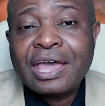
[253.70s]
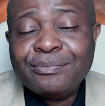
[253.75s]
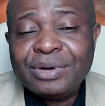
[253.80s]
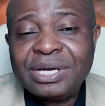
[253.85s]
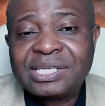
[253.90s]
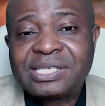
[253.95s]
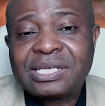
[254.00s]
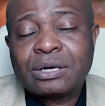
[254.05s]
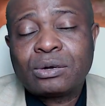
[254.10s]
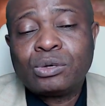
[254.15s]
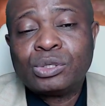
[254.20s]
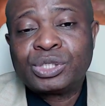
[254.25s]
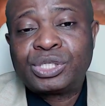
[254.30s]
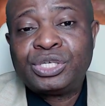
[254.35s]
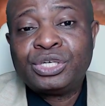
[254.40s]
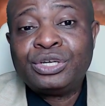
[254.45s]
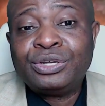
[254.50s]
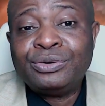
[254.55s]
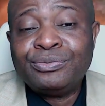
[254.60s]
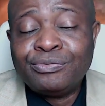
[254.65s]
MLC
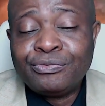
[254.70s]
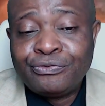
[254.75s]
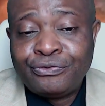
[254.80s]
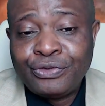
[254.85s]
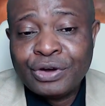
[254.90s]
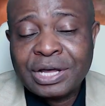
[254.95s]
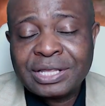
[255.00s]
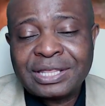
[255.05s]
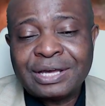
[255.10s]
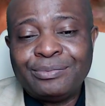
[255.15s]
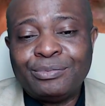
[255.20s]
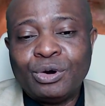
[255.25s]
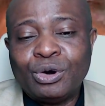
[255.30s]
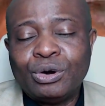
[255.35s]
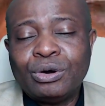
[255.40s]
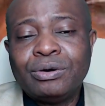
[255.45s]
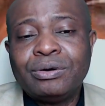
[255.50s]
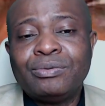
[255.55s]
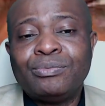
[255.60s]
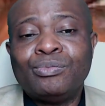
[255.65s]
continue
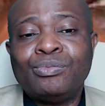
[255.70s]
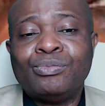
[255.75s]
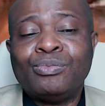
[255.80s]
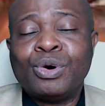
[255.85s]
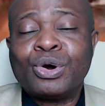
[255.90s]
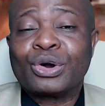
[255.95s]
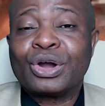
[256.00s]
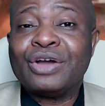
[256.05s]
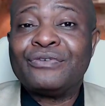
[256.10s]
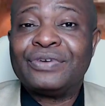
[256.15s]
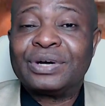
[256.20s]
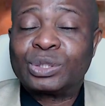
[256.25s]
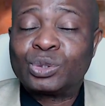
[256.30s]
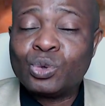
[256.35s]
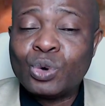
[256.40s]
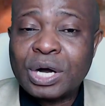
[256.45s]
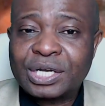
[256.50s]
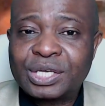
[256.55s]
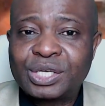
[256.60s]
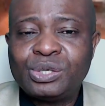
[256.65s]
furthermore, moreover,
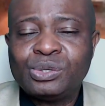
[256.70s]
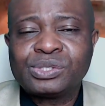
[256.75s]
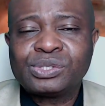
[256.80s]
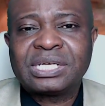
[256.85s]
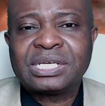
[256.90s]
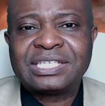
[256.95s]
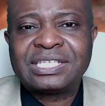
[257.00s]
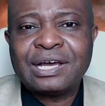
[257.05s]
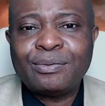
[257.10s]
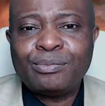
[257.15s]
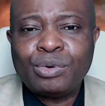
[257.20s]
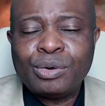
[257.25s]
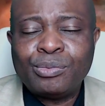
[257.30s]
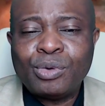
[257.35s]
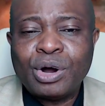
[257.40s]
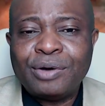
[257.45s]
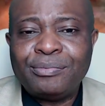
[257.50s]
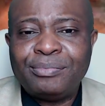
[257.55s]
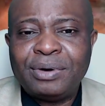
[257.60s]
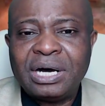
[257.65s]
to accuse
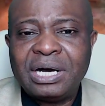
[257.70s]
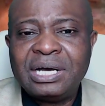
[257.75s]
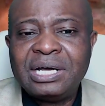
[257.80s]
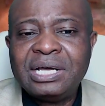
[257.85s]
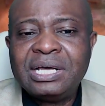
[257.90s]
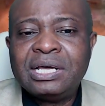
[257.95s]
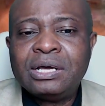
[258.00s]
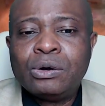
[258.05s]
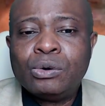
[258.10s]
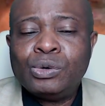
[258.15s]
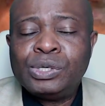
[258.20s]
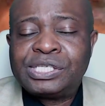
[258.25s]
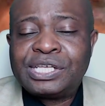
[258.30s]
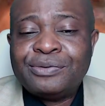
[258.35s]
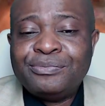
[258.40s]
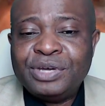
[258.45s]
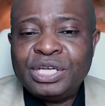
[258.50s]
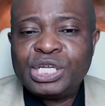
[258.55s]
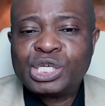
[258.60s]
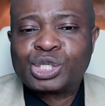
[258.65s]
Tambwe Mwamba, who is
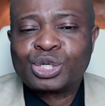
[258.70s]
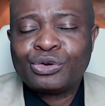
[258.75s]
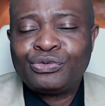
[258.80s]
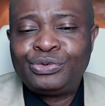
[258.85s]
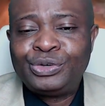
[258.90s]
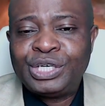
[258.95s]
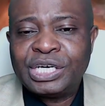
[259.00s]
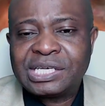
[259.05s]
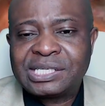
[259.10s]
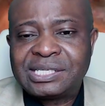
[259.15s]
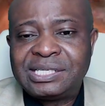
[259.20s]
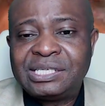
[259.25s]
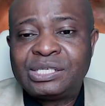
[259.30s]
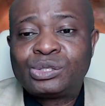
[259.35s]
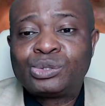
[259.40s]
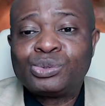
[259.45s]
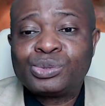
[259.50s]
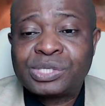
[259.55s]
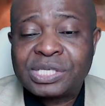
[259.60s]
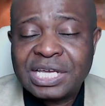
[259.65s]
the Minister of
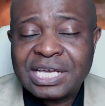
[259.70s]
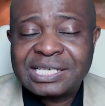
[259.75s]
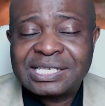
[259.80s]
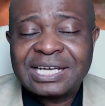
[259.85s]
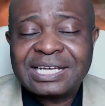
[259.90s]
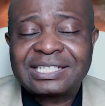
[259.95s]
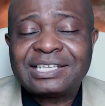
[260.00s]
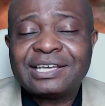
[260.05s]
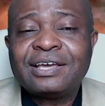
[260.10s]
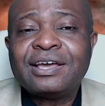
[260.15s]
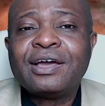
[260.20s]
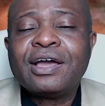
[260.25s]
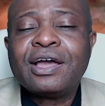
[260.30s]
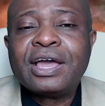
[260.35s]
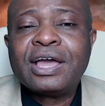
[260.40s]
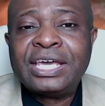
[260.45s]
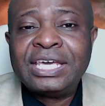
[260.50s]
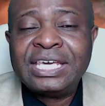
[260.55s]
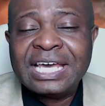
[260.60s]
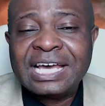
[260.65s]
Justice, to say that
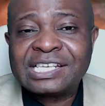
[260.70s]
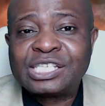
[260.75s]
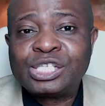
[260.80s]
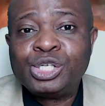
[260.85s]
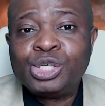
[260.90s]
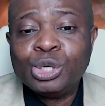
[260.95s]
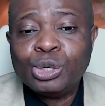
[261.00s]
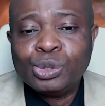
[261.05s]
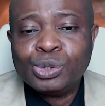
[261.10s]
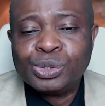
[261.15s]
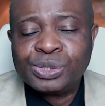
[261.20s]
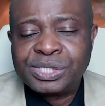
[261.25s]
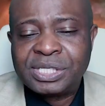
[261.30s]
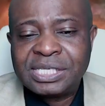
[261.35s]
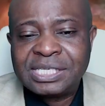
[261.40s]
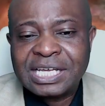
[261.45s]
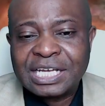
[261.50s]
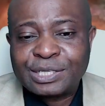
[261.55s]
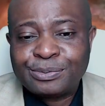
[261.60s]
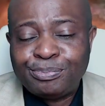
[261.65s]
he has
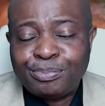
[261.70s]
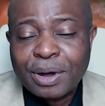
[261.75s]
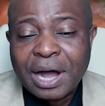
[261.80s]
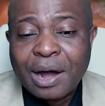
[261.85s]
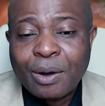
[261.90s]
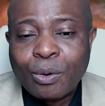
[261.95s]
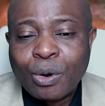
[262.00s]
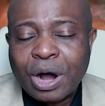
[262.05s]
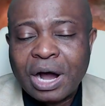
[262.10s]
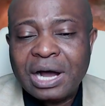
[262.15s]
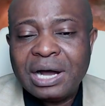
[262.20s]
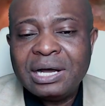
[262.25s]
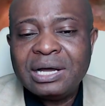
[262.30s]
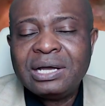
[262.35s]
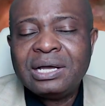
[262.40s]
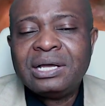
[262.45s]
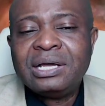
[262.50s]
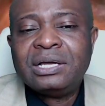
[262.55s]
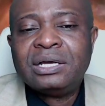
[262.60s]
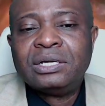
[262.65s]
used that power
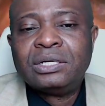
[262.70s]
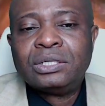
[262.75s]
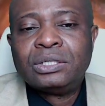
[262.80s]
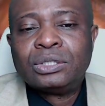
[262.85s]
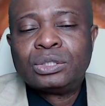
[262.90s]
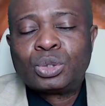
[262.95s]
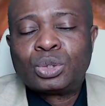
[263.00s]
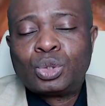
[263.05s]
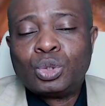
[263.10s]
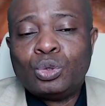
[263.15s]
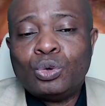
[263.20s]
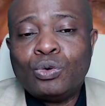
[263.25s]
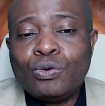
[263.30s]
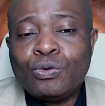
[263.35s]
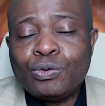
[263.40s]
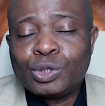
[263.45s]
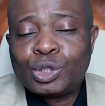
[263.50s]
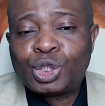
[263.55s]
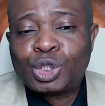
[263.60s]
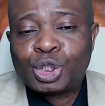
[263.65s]

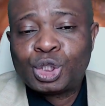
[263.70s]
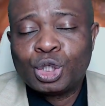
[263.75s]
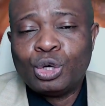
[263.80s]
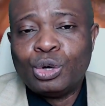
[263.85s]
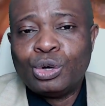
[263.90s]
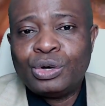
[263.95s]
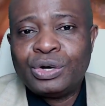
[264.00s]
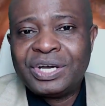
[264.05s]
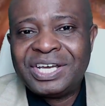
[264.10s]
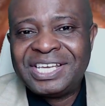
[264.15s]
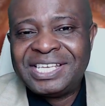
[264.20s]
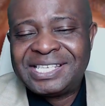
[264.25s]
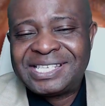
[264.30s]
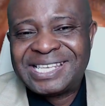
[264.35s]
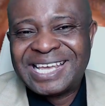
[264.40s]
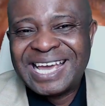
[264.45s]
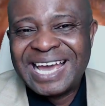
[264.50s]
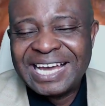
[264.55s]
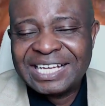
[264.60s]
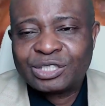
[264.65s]
to show
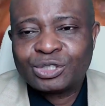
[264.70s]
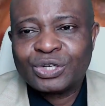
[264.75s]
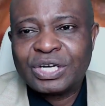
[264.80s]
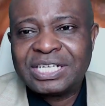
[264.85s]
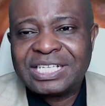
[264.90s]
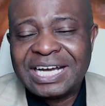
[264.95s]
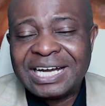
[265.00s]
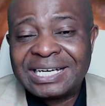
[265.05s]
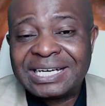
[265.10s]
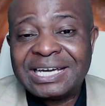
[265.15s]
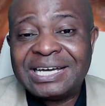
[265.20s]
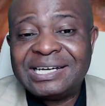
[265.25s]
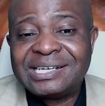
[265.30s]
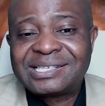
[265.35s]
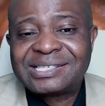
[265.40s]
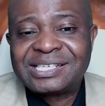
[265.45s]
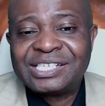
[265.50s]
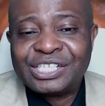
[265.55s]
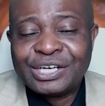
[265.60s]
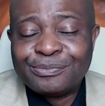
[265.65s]
his hatred
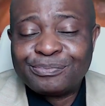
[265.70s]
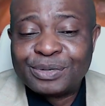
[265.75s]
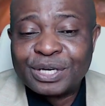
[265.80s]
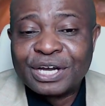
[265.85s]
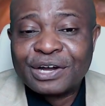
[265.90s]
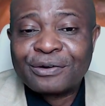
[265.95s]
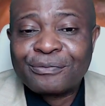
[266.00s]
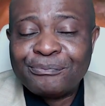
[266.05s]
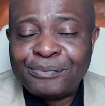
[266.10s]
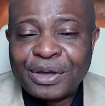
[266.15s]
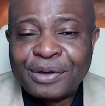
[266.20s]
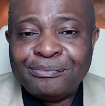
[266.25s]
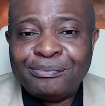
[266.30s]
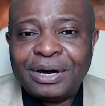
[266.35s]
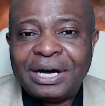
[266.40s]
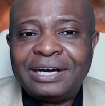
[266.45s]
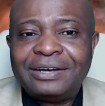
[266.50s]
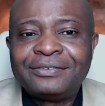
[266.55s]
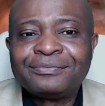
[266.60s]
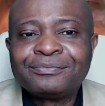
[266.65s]
against Jean-Pierre
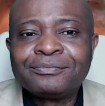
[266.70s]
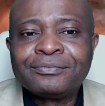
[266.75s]
Bemba.